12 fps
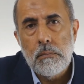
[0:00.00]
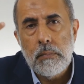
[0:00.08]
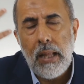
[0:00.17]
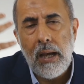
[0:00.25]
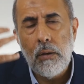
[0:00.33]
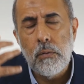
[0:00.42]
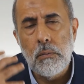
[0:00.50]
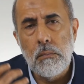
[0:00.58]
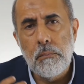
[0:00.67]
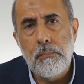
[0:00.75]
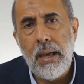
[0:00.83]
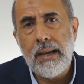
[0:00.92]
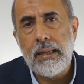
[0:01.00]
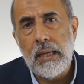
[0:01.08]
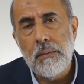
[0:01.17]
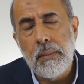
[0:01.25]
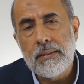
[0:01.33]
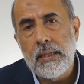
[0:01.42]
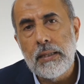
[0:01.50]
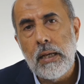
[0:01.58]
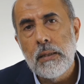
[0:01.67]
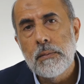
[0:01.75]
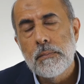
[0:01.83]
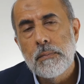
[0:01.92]
Now, back in
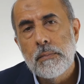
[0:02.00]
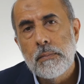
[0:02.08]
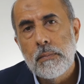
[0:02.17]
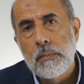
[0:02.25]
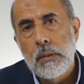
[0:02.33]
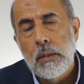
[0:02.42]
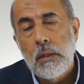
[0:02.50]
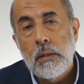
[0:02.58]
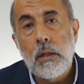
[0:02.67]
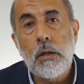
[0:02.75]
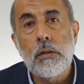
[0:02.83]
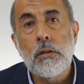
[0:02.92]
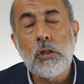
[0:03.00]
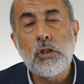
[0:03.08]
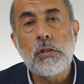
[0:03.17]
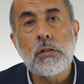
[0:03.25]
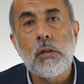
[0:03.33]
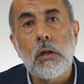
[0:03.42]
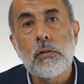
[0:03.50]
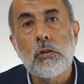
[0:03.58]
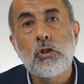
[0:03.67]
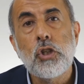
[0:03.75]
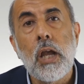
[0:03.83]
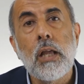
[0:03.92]
Medina, the conditions started
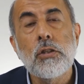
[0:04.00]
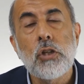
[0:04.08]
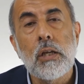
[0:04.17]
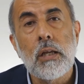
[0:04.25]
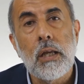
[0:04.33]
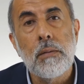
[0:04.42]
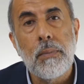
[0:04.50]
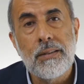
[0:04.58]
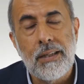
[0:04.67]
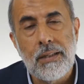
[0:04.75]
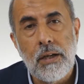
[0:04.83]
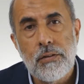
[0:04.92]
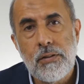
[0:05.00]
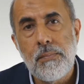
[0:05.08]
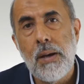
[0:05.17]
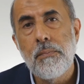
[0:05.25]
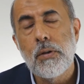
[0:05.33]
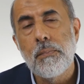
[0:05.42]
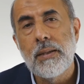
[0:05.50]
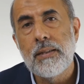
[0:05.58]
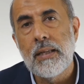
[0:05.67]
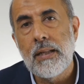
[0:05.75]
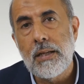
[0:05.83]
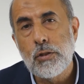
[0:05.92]
changing in Medina. Remember,
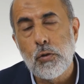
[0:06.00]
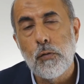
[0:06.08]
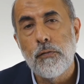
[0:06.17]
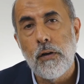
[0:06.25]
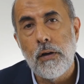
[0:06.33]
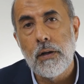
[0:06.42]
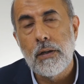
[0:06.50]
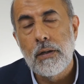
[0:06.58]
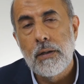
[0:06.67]
Medina, so far,